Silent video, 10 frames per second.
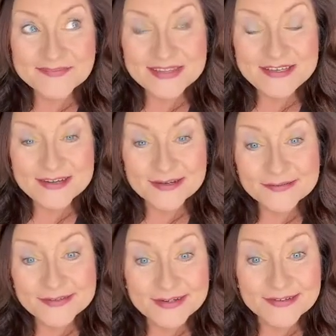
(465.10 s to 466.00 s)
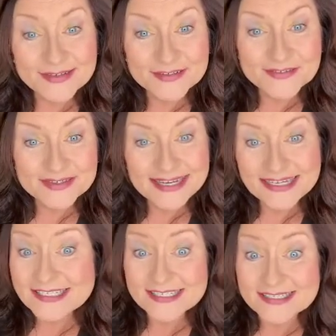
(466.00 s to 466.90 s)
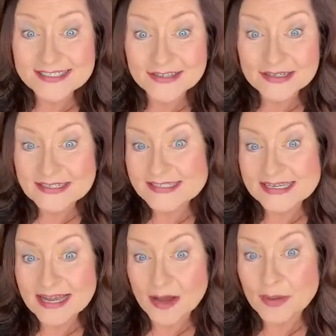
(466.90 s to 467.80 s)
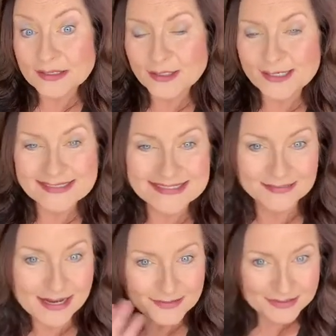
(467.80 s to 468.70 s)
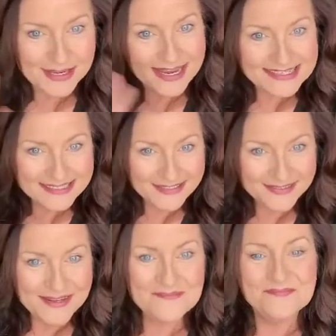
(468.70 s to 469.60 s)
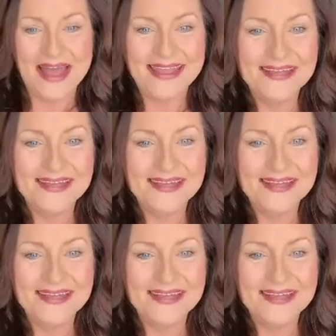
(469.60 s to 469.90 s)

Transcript: you know, turn on notifications so you can see all my goodies. I'll talk to you guys soon. Bye.